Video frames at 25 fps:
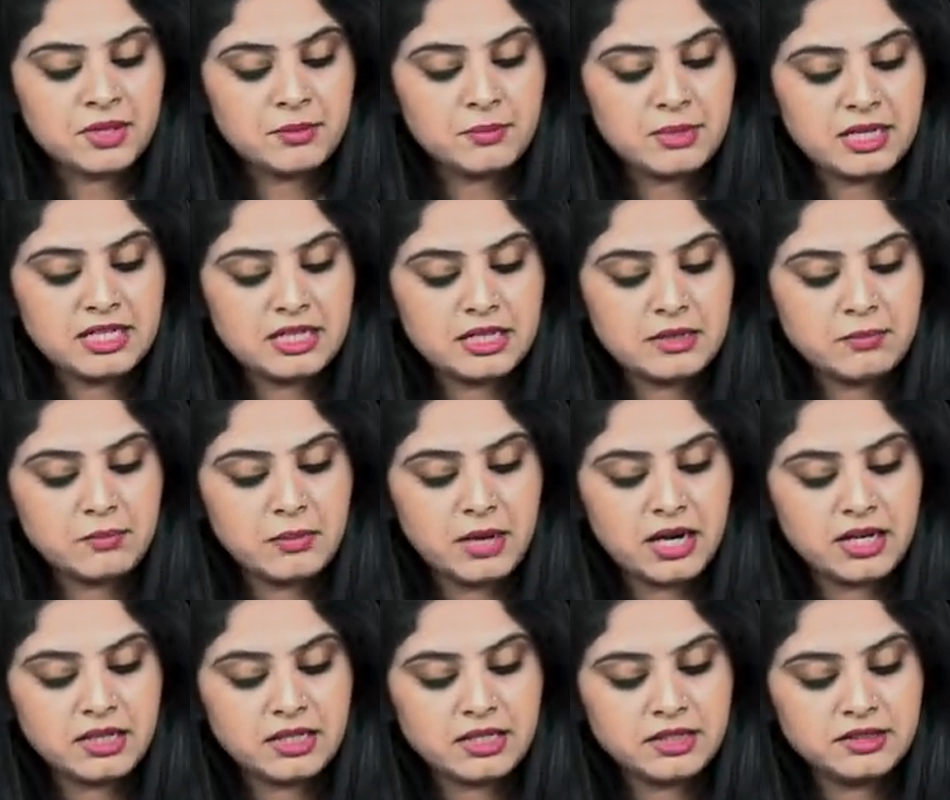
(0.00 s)
But in
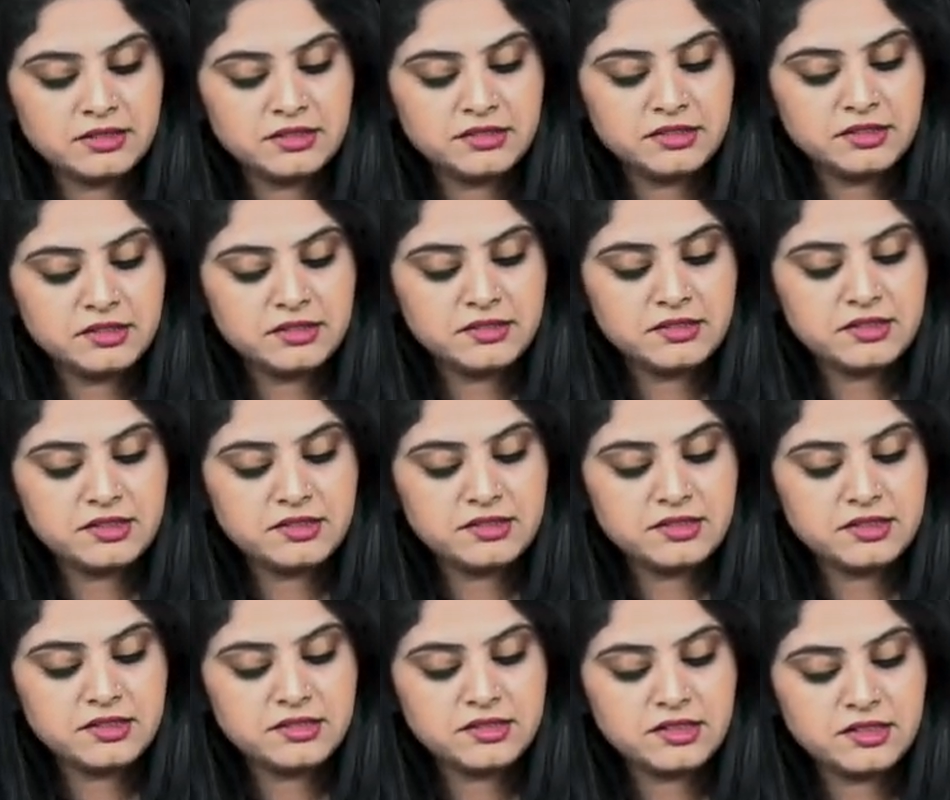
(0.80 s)
Parkinson's
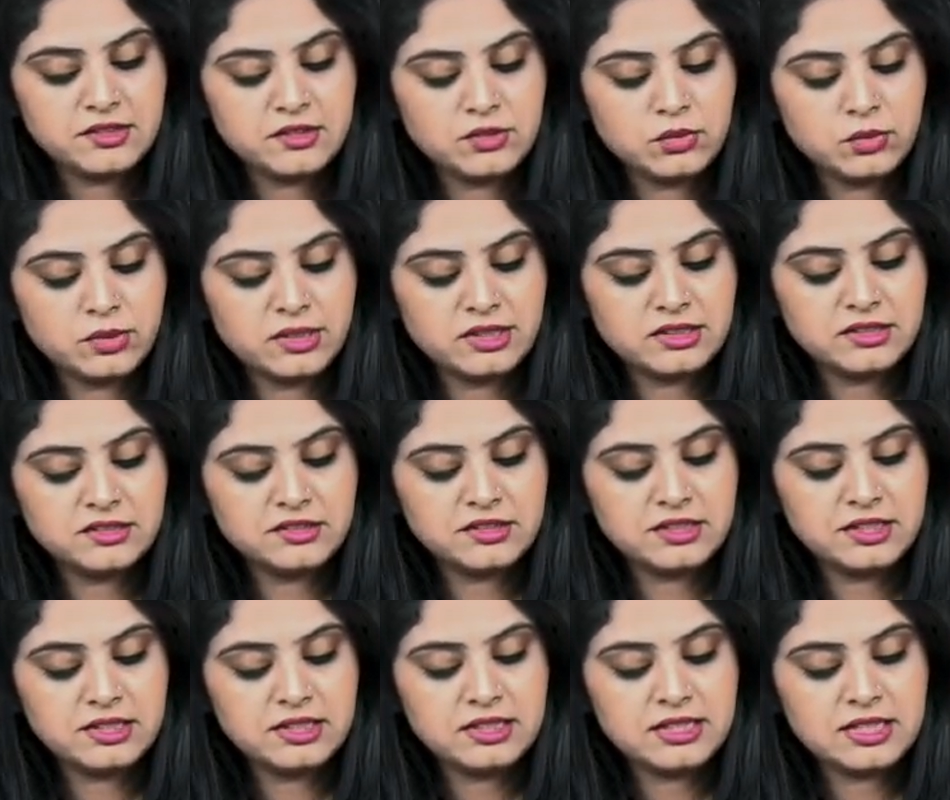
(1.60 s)
disease, as you can
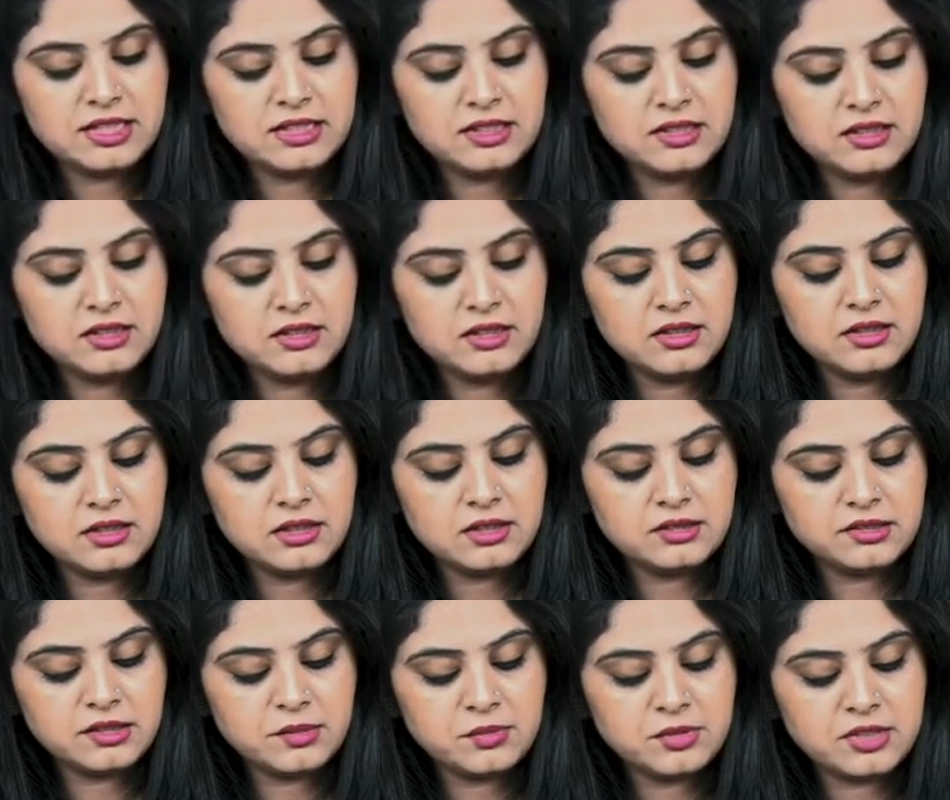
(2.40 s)
see, that the
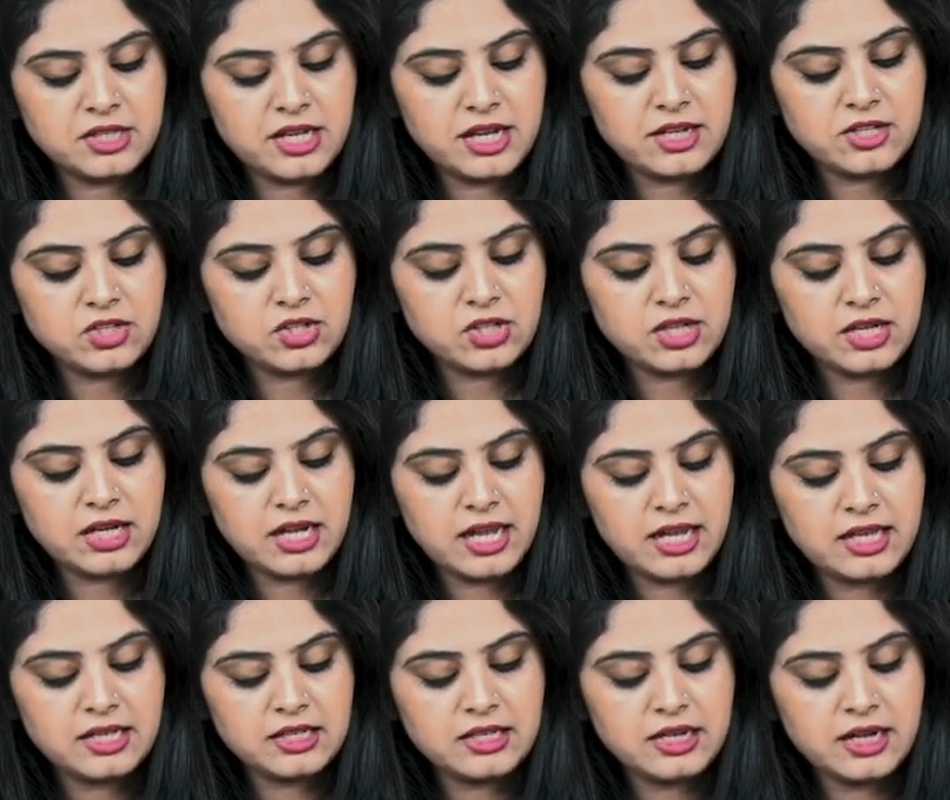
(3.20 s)
substantia
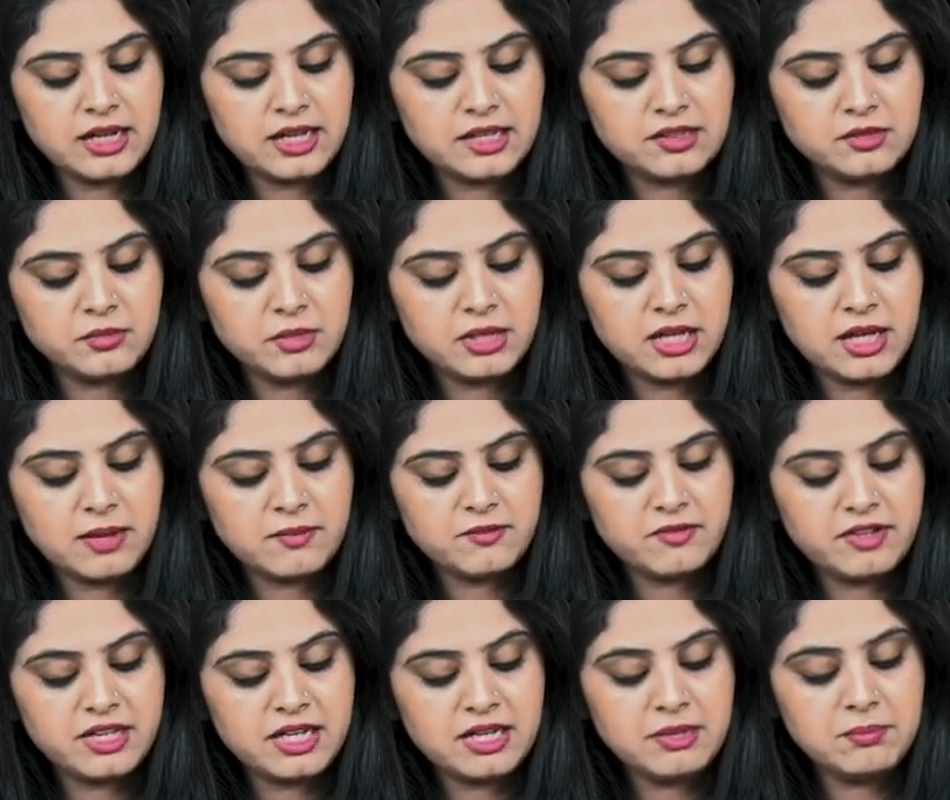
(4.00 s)
nigra has
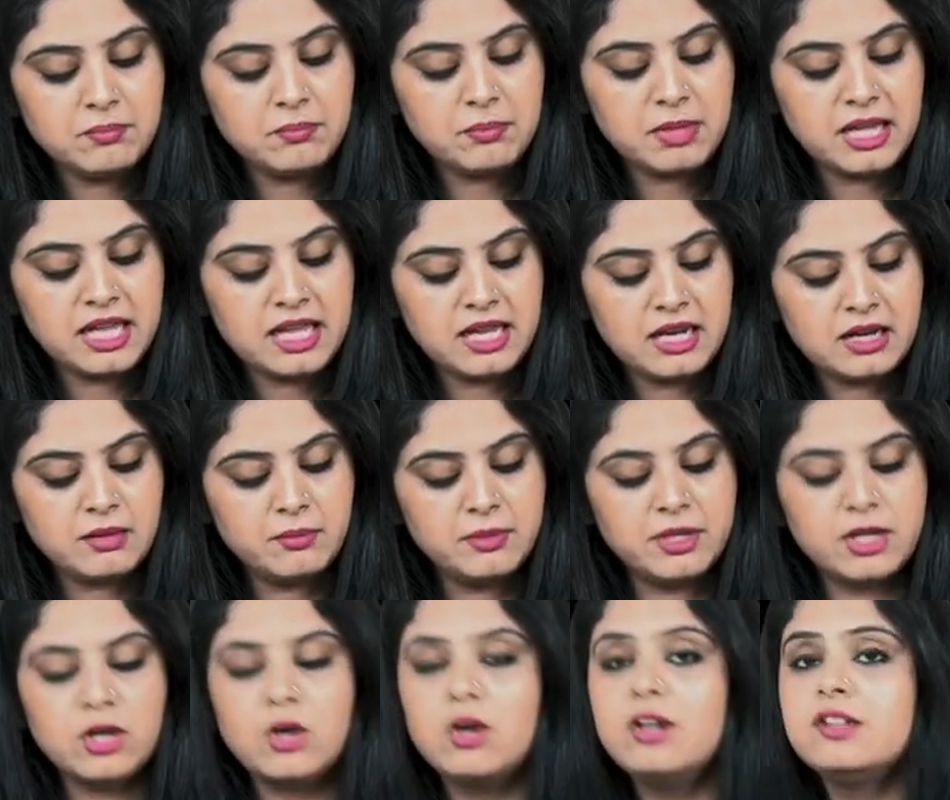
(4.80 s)
become very pale
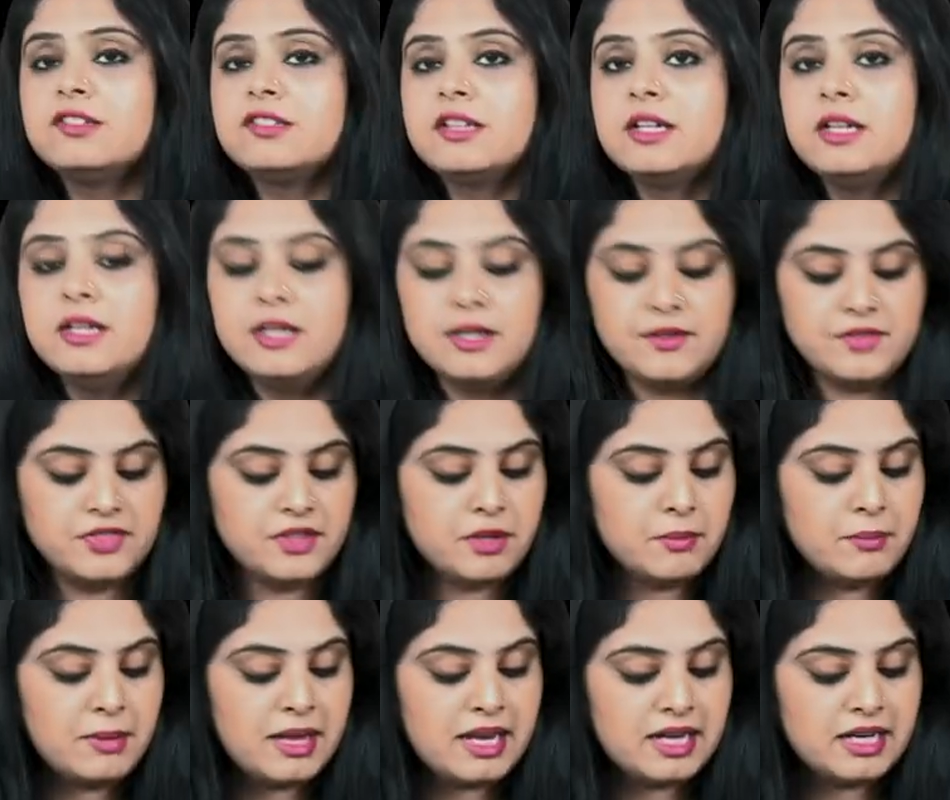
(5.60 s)
because the
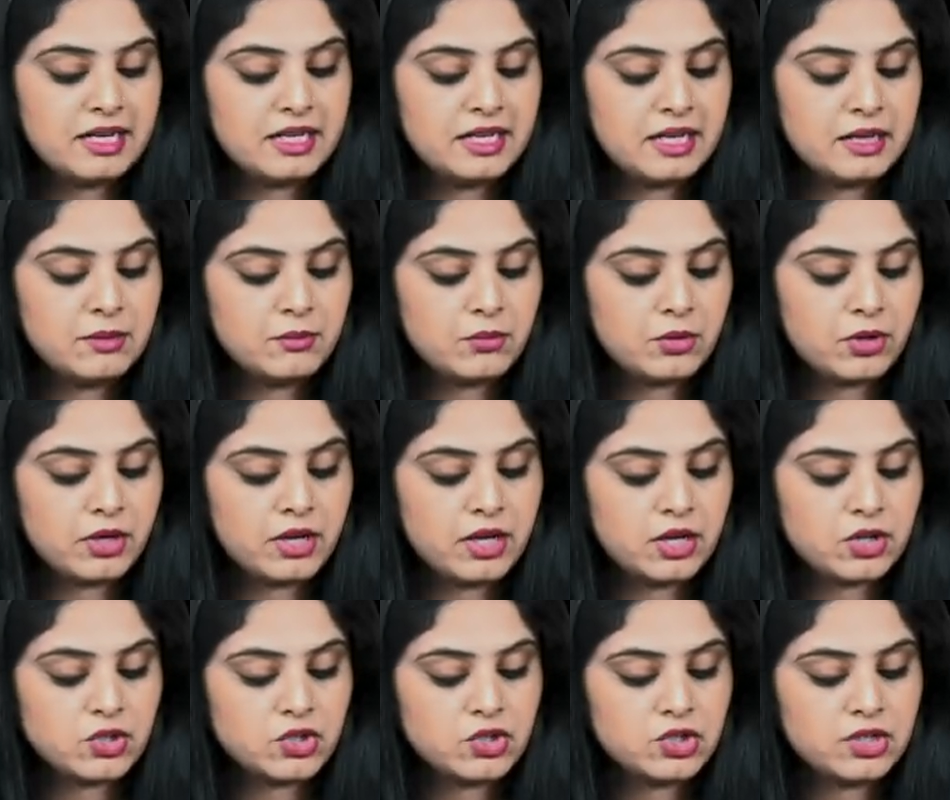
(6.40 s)
melanin
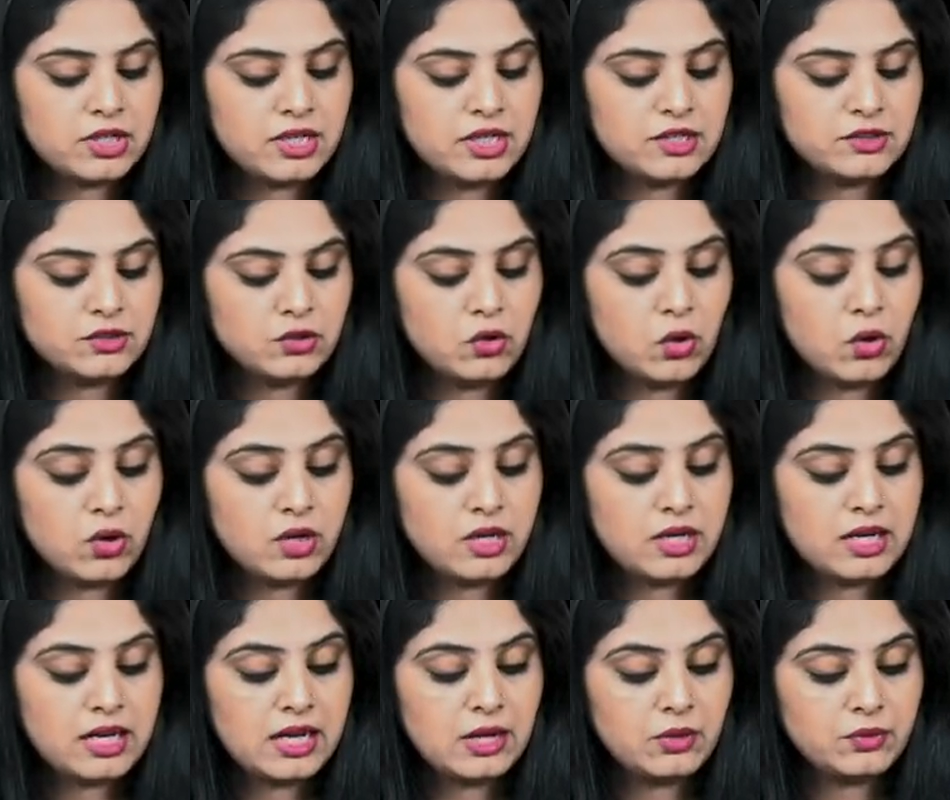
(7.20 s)
production has
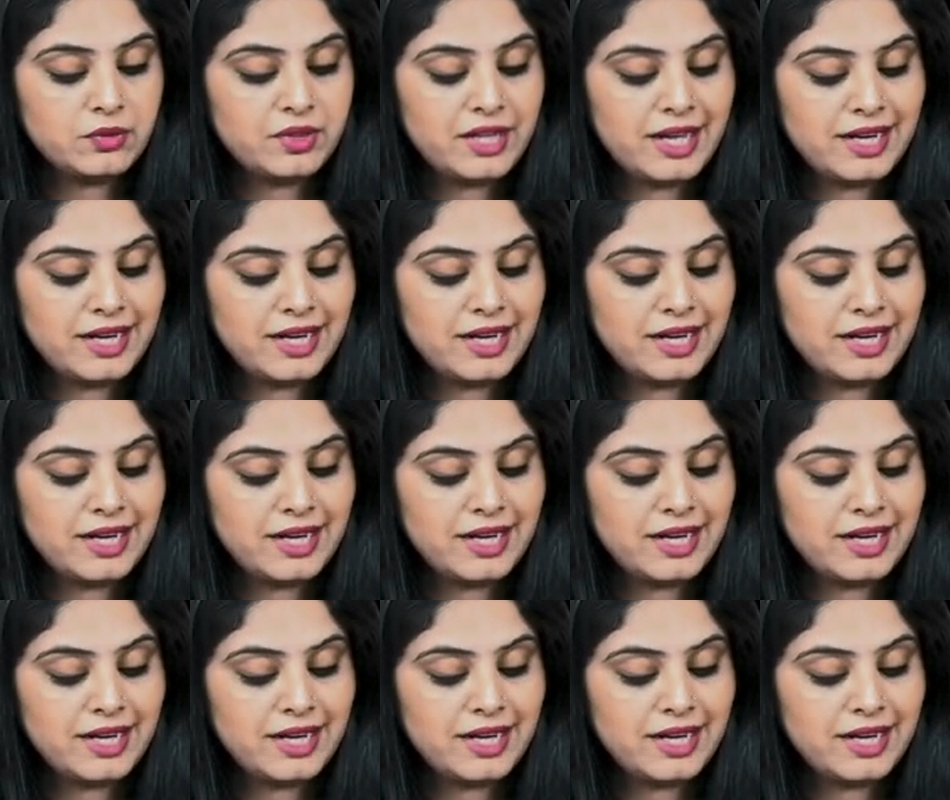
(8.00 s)
gone down.